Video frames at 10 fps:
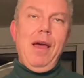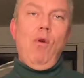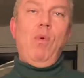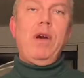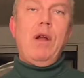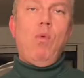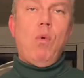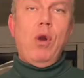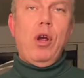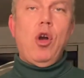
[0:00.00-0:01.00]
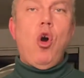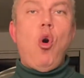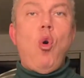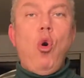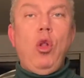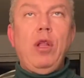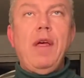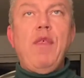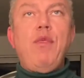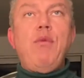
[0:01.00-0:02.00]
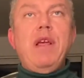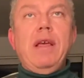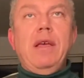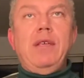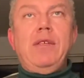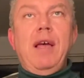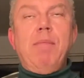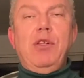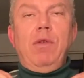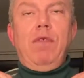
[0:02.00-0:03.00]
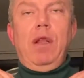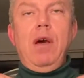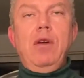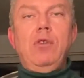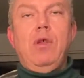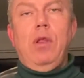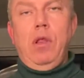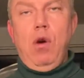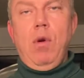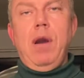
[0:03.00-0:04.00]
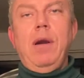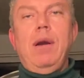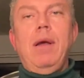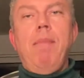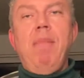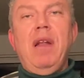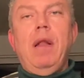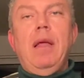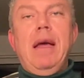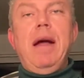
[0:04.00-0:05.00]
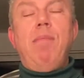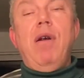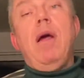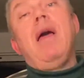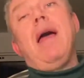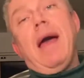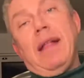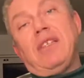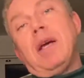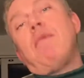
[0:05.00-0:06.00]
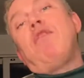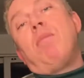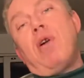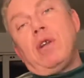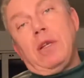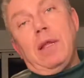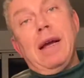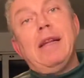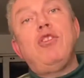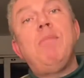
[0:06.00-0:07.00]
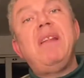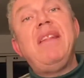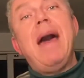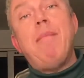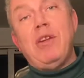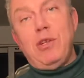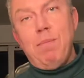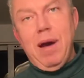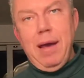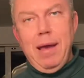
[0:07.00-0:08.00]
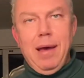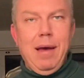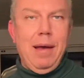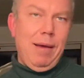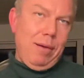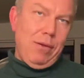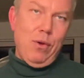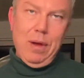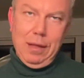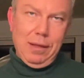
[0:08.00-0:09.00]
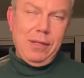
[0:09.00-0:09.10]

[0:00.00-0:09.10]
We're going to work all 3 segments of the lungs: lower, middle, and upper. And some of the parts are likely to be damaged by your illness.